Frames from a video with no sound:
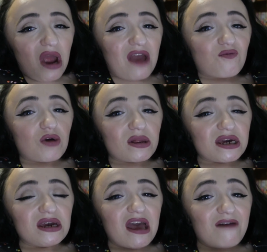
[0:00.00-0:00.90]
I
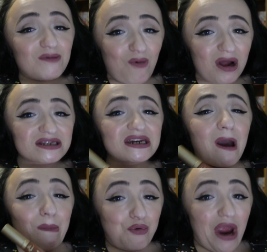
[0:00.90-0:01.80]
really have been wanting
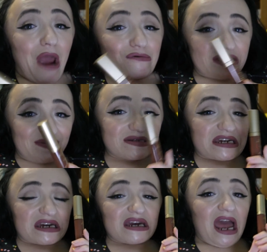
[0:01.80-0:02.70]
a brown lipstick.